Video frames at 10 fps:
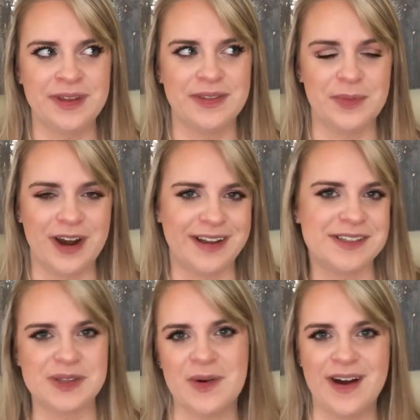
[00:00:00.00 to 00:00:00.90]
the
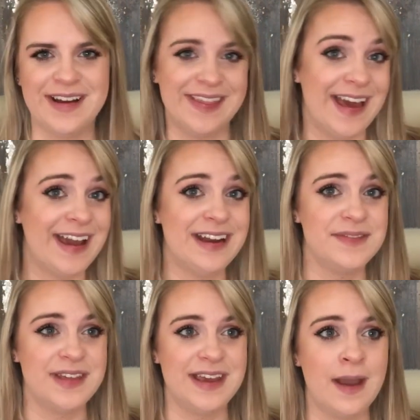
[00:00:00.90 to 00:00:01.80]
products go on and that kind of
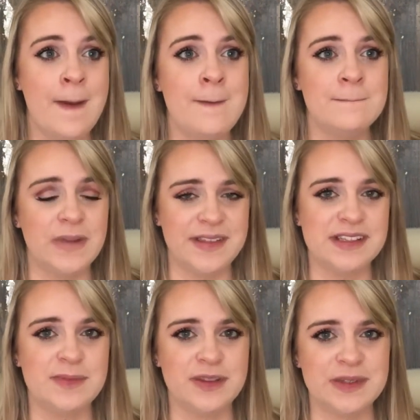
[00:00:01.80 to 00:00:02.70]
thing. But
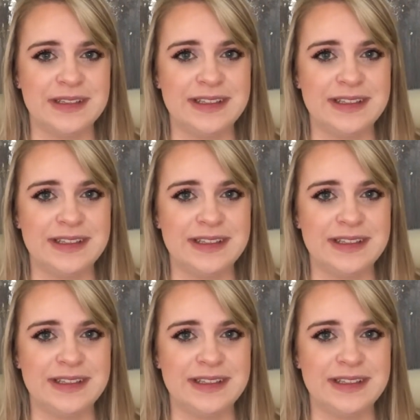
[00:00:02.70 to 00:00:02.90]
this month was a